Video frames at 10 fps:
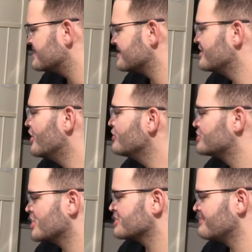is a no
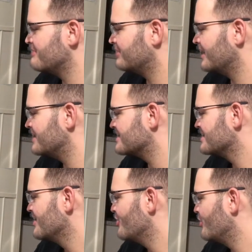judgment place.
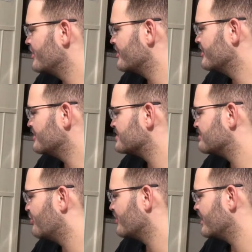We are here to
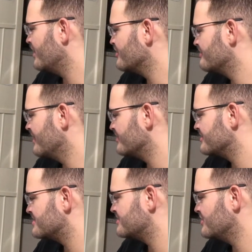support other
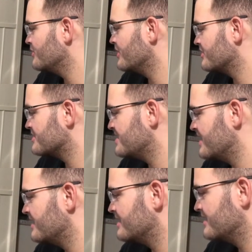mothers. Do you
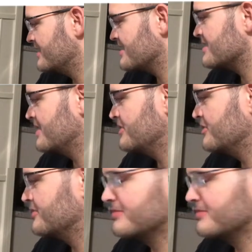understand? Yes, I do.